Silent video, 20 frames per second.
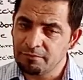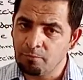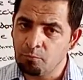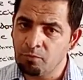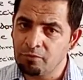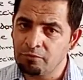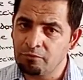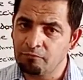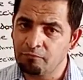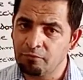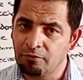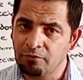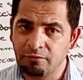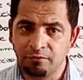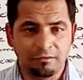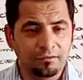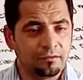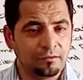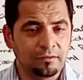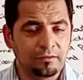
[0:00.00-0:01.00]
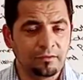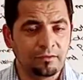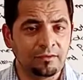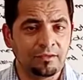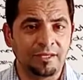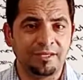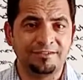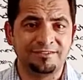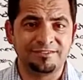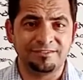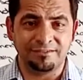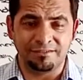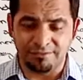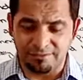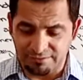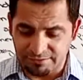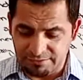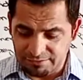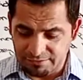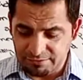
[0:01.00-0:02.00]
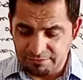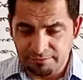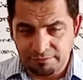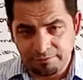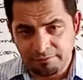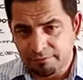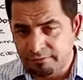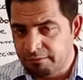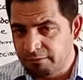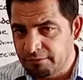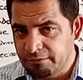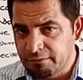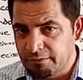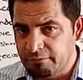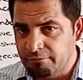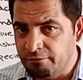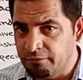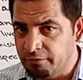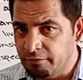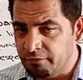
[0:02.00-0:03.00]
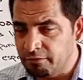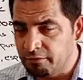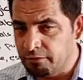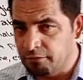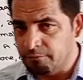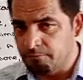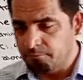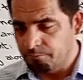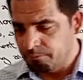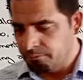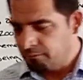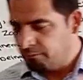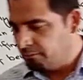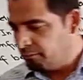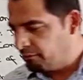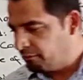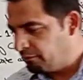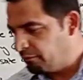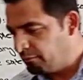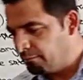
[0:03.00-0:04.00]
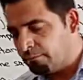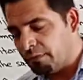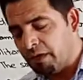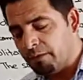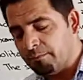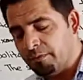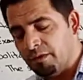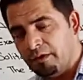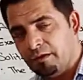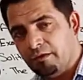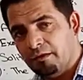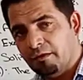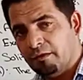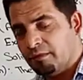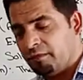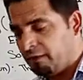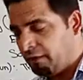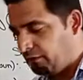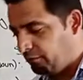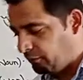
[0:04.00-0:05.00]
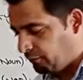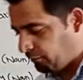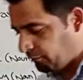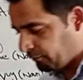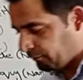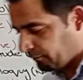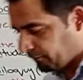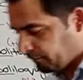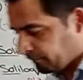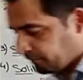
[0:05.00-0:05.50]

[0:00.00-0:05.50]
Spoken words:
wonderful lessons further. Bye bye. Thank you.